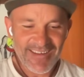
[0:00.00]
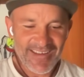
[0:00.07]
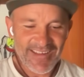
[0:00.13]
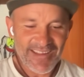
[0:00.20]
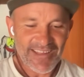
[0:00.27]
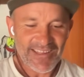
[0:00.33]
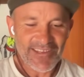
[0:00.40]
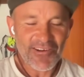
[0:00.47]

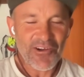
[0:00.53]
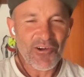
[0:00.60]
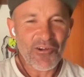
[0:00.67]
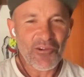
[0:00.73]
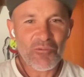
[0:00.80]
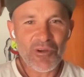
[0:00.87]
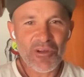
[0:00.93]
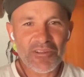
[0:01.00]
They did a
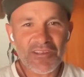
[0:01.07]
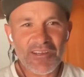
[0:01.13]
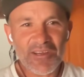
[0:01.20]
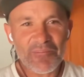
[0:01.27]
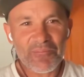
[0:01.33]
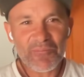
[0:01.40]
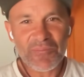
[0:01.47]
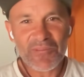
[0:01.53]
whole World
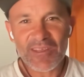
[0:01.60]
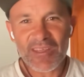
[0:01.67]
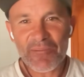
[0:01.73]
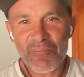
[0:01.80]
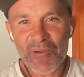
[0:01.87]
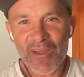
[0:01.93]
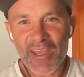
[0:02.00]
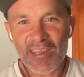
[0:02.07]
Cup
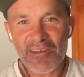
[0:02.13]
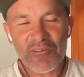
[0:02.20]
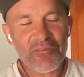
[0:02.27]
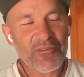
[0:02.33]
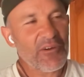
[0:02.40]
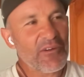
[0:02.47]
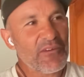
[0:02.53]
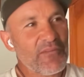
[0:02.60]
campaign
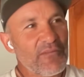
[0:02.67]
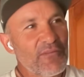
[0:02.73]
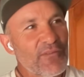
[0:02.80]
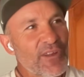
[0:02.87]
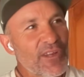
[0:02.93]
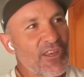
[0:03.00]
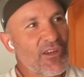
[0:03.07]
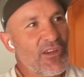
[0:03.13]
on a
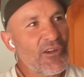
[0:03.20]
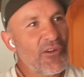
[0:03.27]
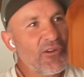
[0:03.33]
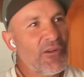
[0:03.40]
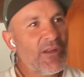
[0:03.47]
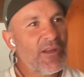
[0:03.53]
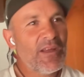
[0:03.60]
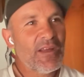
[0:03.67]
video,
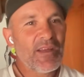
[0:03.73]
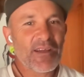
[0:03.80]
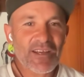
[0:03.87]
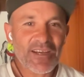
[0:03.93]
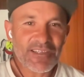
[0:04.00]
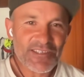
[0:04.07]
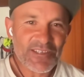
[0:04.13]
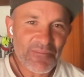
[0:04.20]
a
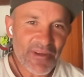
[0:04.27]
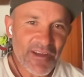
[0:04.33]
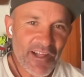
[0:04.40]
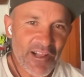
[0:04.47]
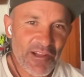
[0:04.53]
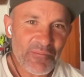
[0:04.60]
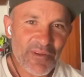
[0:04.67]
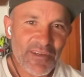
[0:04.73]
custom
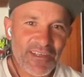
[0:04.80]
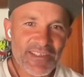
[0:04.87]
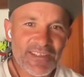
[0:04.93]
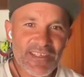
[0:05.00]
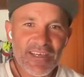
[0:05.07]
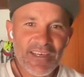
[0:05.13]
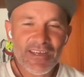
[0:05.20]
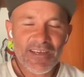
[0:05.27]
helmet,
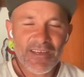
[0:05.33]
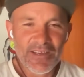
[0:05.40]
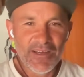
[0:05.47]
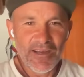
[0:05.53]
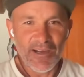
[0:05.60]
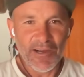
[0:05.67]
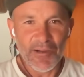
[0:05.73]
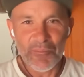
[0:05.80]

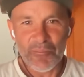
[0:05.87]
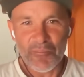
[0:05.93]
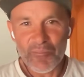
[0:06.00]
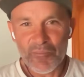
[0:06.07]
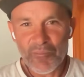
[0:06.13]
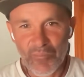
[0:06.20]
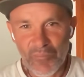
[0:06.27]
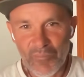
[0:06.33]
and
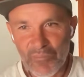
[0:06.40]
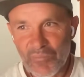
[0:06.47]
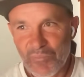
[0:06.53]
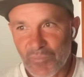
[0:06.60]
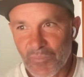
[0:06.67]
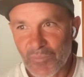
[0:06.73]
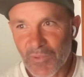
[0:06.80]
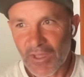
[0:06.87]

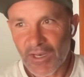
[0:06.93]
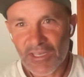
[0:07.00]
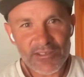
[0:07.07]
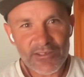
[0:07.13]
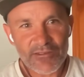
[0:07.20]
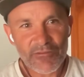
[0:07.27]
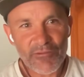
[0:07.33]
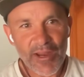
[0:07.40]

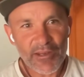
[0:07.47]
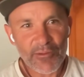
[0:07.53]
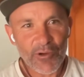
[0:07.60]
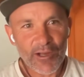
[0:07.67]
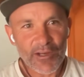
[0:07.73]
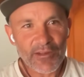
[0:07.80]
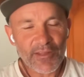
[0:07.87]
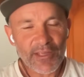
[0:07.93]
it's random.
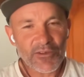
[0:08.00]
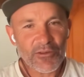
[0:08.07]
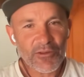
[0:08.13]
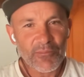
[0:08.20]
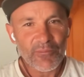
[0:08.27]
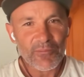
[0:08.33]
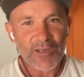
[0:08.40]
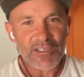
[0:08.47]
Why didn't they do a
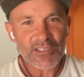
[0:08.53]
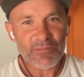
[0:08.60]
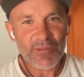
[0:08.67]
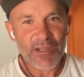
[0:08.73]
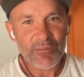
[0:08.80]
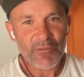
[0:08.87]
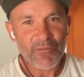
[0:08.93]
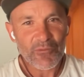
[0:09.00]
custom
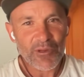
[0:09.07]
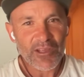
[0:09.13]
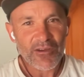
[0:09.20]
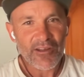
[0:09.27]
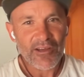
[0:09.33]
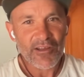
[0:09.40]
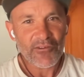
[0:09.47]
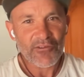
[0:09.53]
helmet for when he got
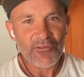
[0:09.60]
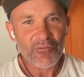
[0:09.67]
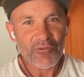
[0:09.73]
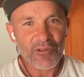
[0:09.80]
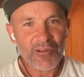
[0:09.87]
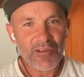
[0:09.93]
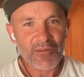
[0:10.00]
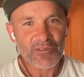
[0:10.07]
100
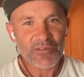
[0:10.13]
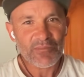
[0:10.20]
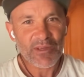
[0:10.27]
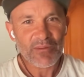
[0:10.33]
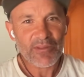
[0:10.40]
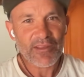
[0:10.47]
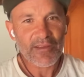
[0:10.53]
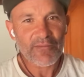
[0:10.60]
World Cups? So
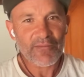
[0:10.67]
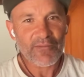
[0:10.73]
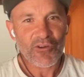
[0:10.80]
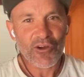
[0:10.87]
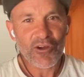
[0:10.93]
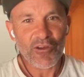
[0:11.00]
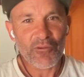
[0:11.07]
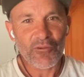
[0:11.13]
maybe they
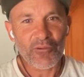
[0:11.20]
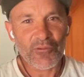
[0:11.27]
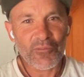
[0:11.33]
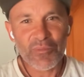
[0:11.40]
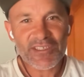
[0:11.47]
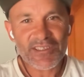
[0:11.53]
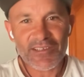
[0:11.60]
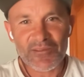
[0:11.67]
forgot or
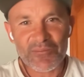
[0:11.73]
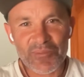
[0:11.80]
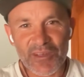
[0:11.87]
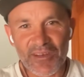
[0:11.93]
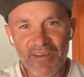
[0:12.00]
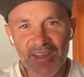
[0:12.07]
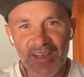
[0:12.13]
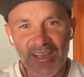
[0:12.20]
missed it.
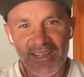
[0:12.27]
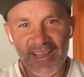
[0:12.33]
But like